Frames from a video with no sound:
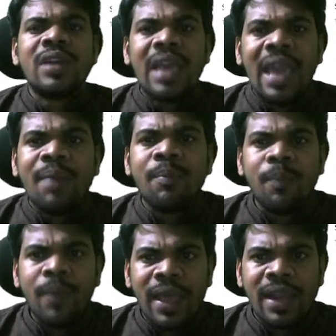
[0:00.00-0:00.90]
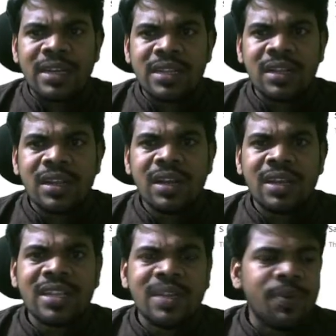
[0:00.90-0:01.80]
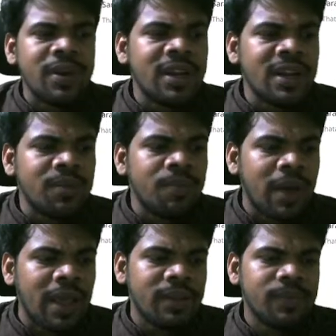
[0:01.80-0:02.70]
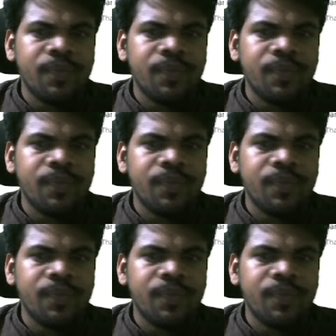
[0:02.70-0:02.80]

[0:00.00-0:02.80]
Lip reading: CAM plants are separated by